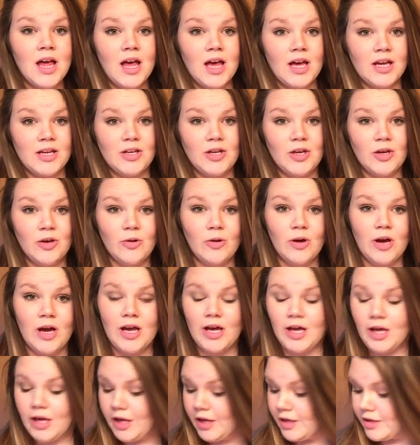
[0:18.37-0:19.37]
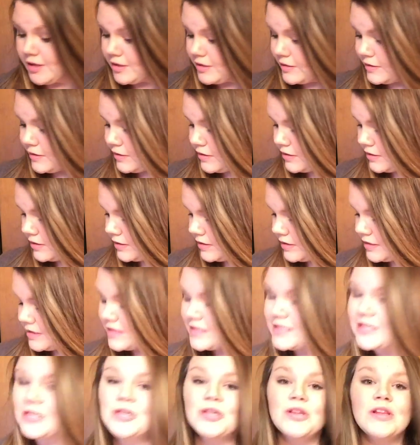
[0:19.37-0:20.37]
I know I
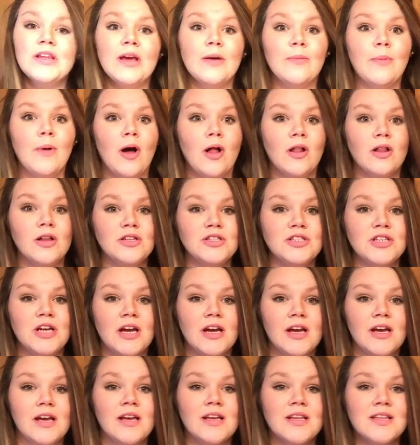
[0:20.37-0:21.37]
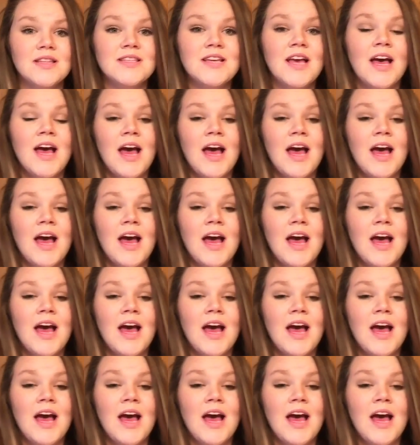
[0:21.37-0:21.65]
sincerely apologize.